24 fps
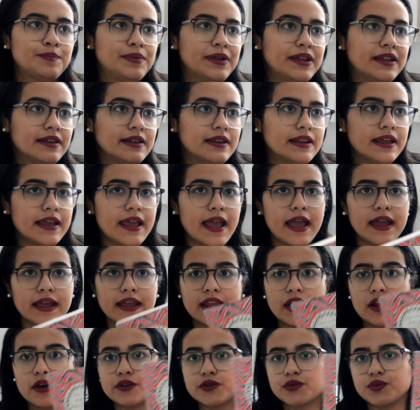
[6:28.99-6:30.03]
Bingley
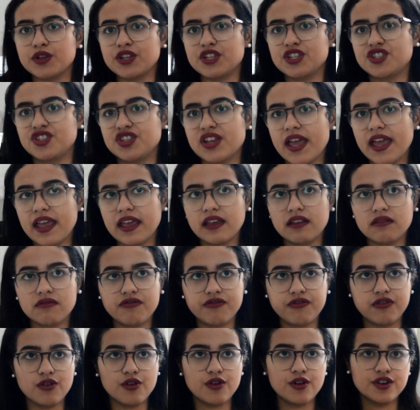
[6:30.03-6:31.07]
hanging out with Jane,
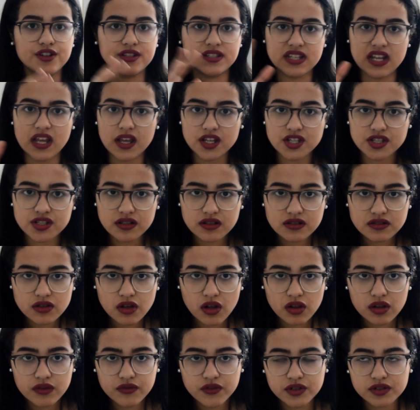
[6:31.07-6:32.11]
flirtations
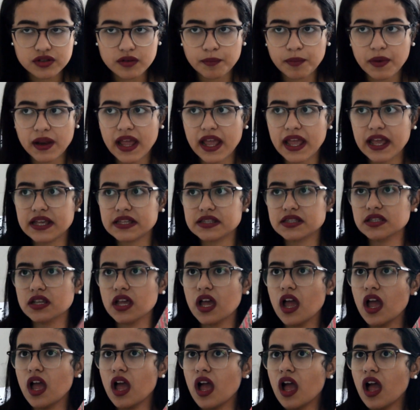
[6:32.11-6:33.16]
all over the place.
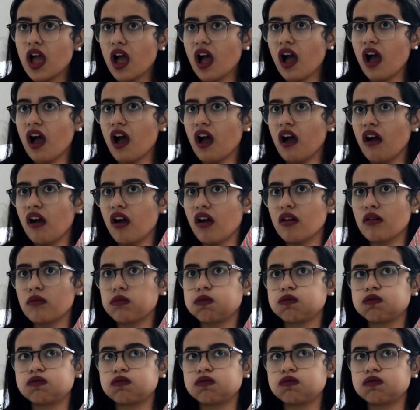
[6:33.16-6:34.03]
I